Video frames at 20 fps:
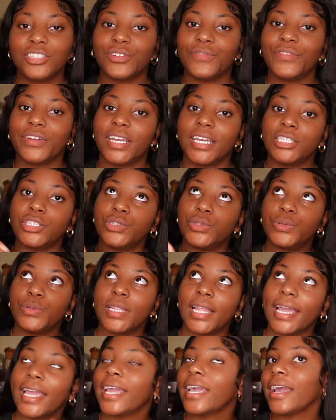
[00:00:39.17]
Don't forget to
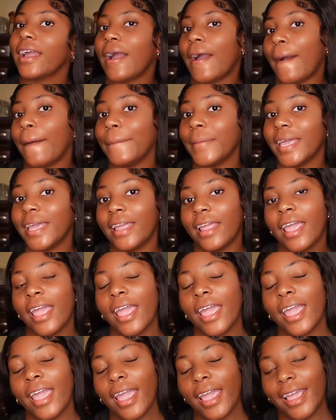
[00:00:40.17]
like, comment,
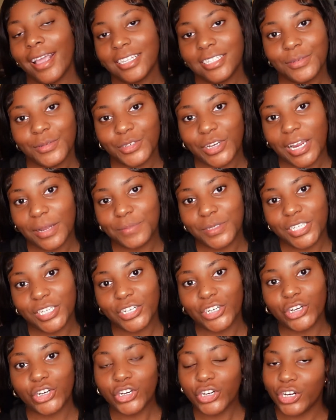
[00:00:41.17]
and subscribe to
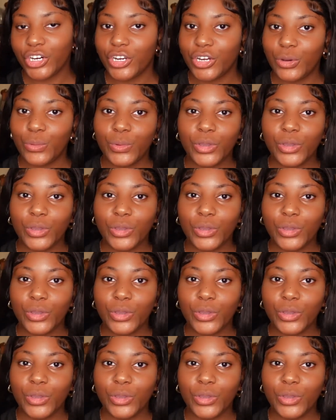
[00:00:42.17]
your girl.